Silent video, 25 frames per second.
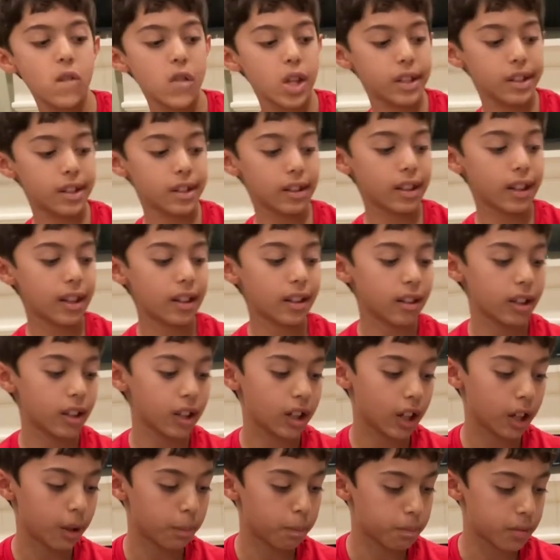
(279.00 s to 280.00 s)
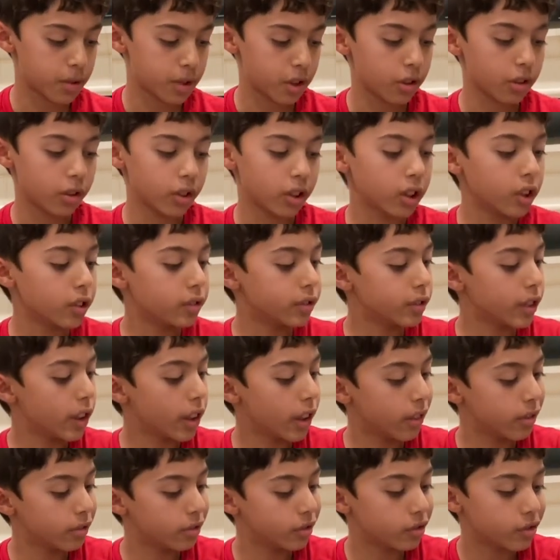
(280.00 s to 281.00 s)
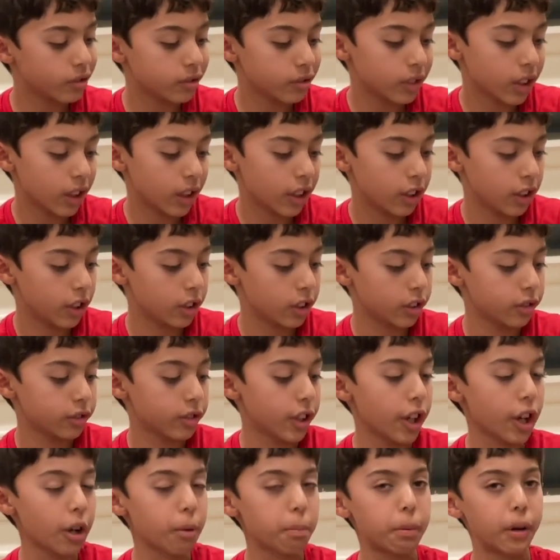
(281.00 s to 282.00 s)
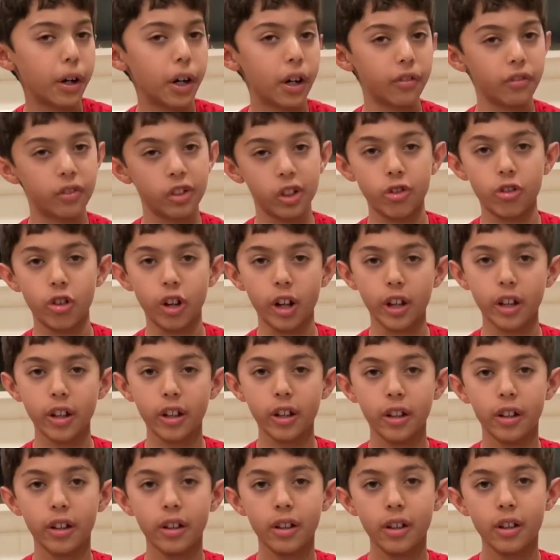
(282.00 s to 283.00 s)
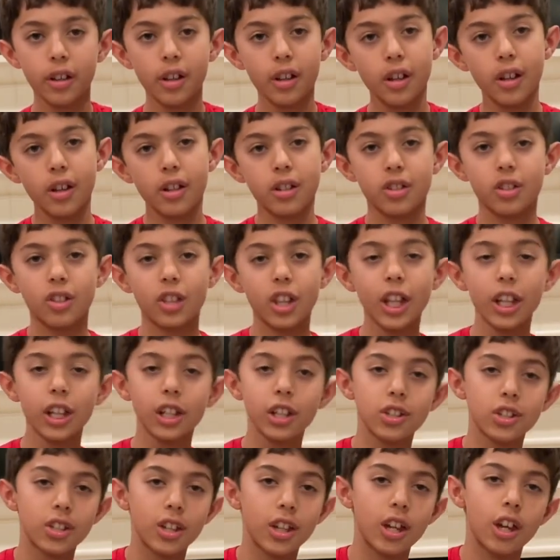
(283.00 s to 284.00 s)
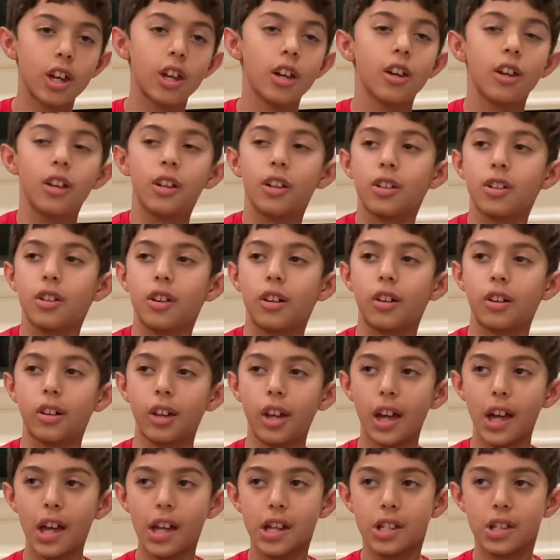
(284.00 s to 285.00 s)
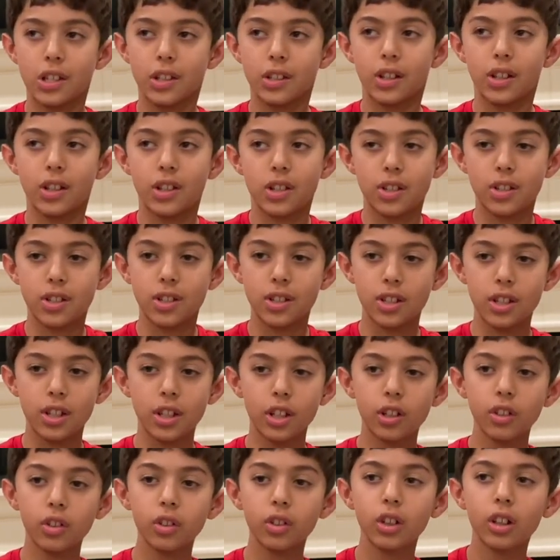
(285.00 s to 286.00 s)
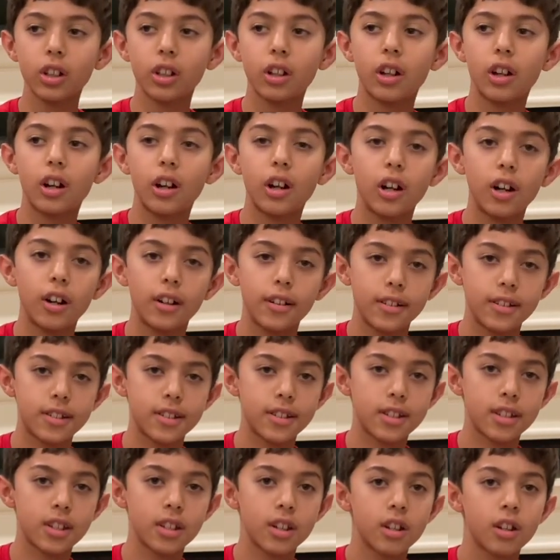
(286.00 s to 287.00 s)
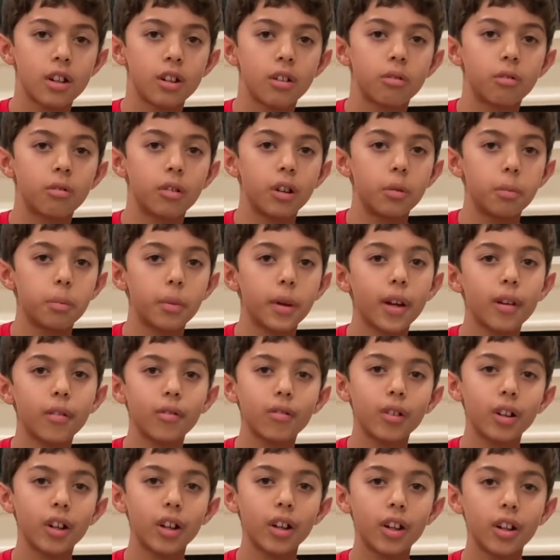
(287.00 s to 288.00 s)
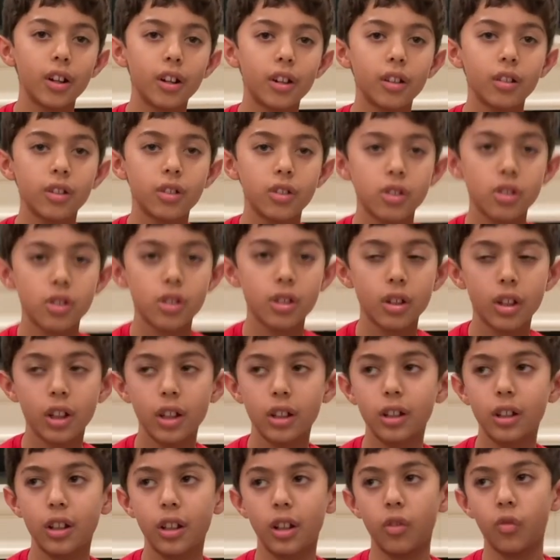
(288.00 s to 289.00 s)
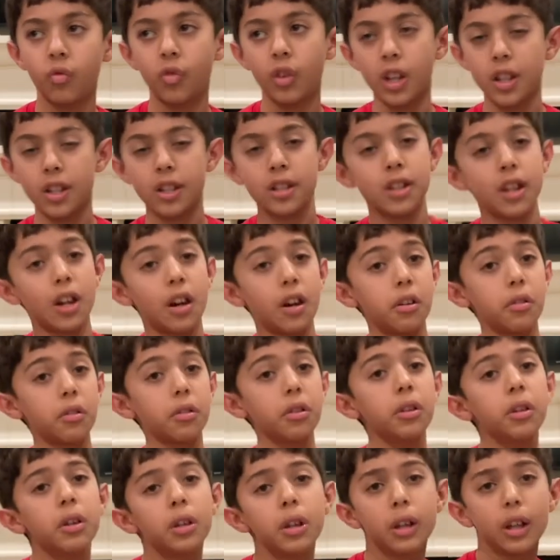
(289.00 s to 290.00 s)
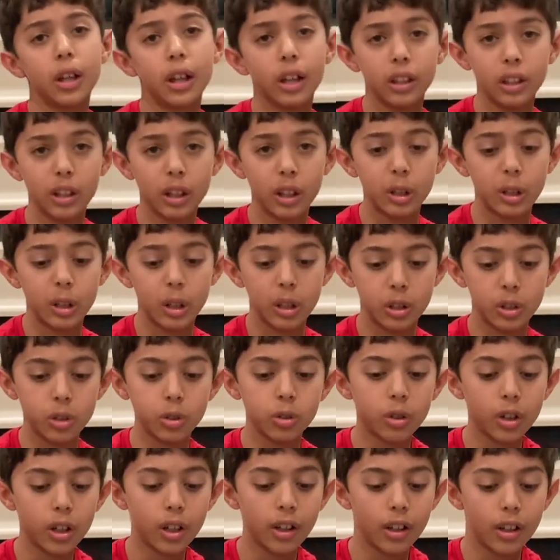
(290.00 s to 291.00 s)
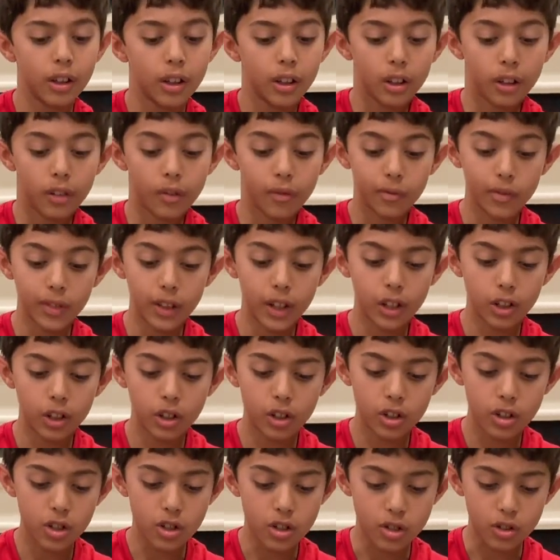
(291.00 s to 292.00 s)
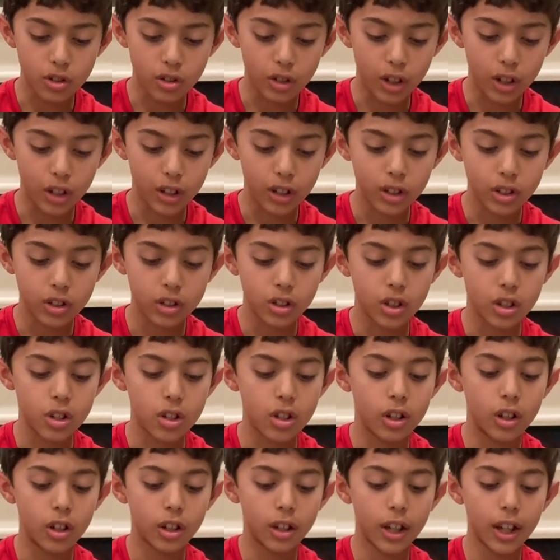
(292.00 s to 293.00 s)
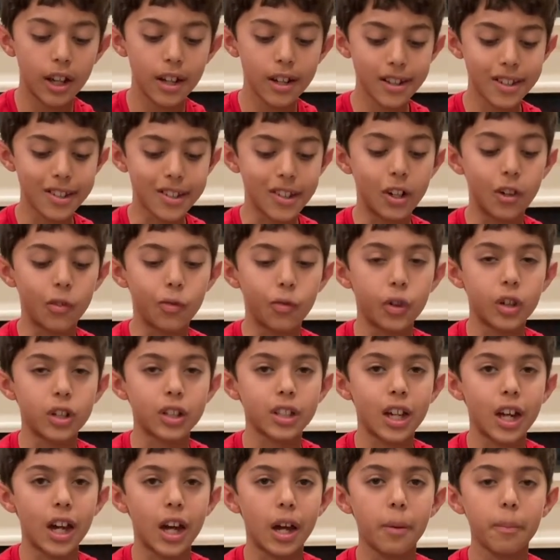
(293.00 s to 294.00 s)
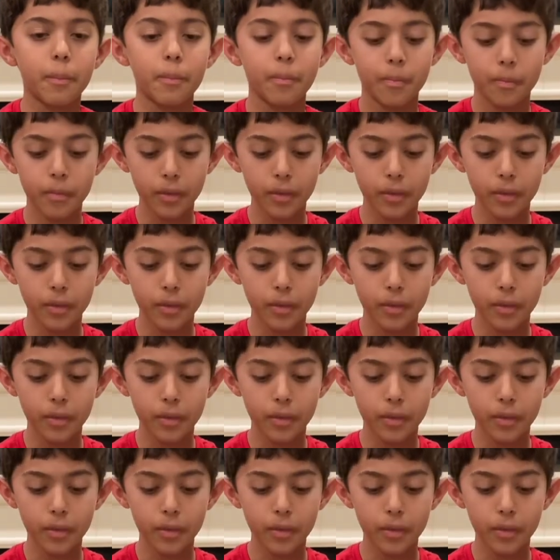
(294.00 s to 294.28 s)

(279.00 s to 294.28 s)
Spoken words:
So that helps you in the later part of the trick. So then you say, okay, so there's deal the cards one by one, and then face down, and then they do it, and then you're just going to again stall for time